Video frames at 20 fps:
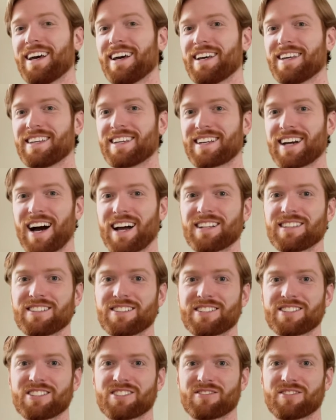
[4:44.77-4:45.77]
you got to
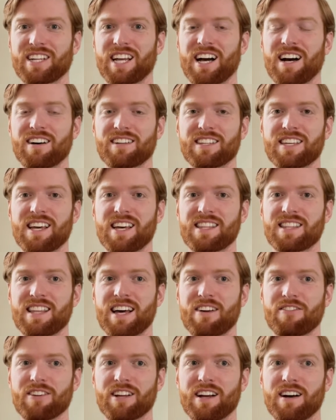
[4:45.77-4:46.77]
look at the reality, and
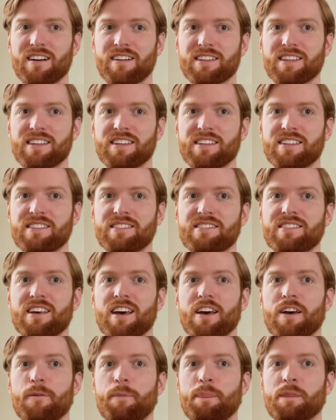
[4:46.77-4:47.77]
that reality is
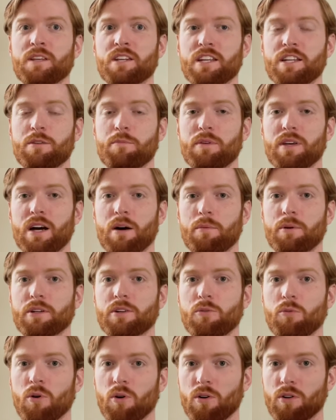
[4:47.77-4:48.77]
you need to be able to
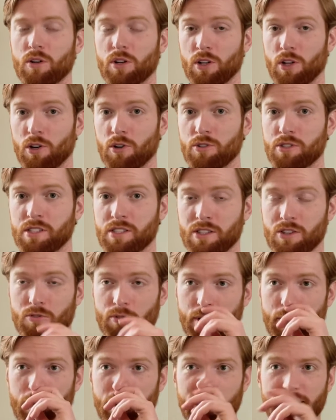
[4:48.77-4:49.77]
close in
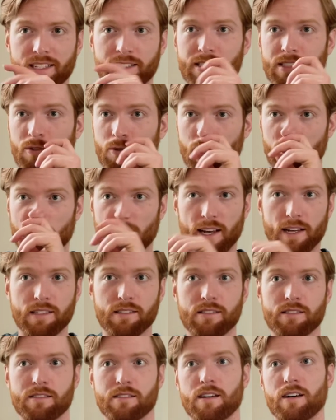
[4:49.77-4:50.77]
3 weeks or
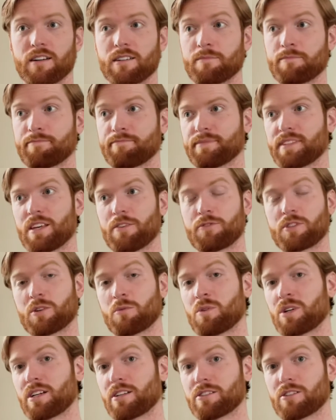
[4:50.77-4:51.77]
less. If
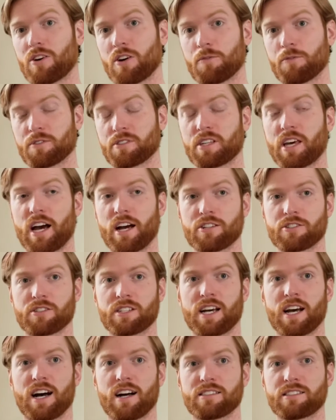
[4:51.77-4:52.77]
someone else offers cash on
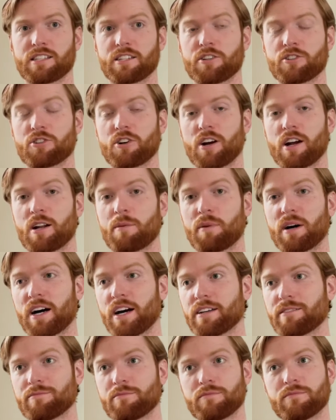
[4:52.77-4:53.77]
a house that you're trying to
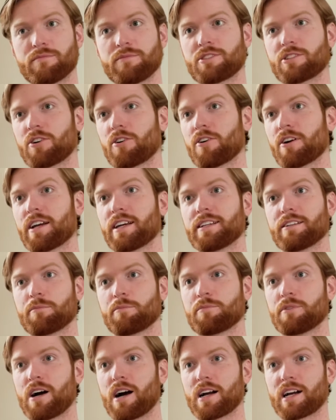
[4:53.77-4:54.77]
buy, sorry,
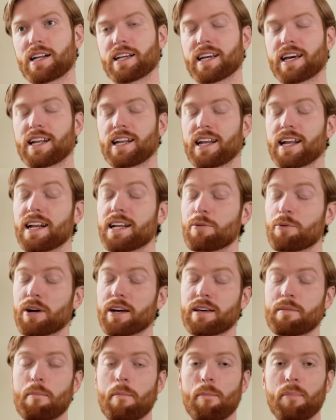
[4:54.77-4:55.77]
not going to get it
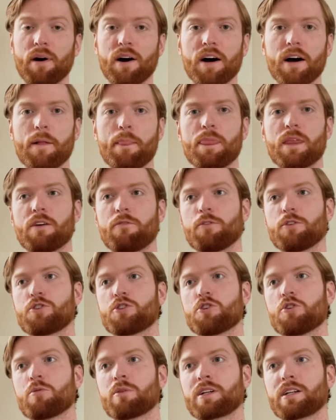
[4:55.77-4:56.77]
anyway. But if it's
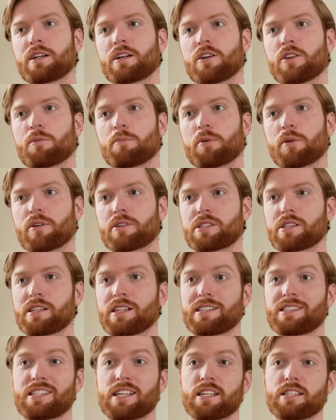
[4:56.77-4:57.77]
you and another person
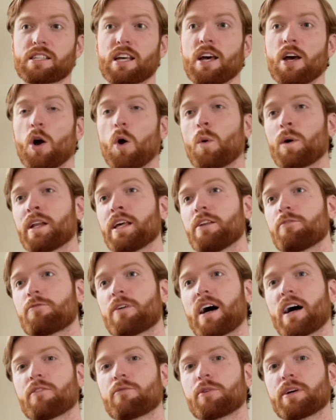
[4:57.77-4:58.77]
that says we need
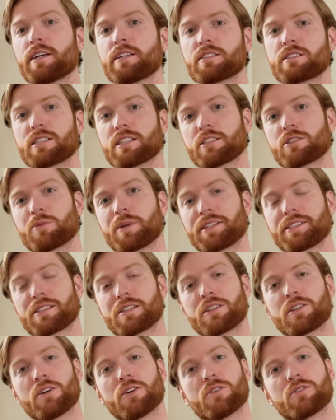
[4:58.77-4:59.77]
5 weeks, 6 weeks to
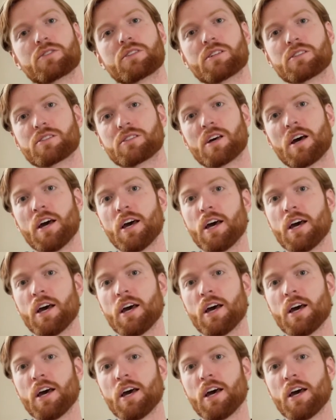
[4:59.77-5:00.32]
close, because